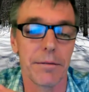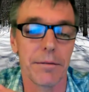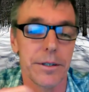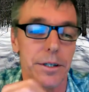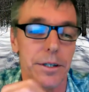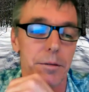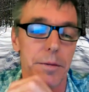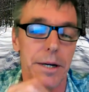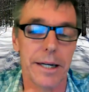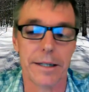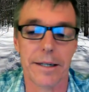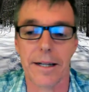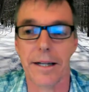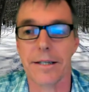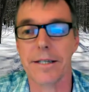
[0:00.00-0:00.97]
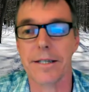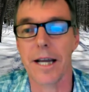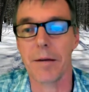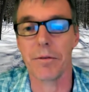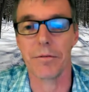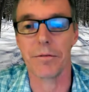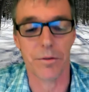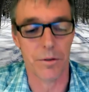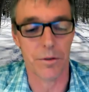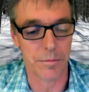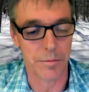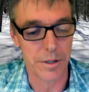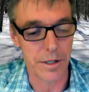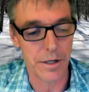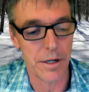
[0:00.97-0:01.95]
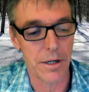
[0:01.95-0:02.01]
and return back to that stable
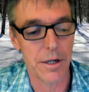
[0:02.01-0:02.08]
form.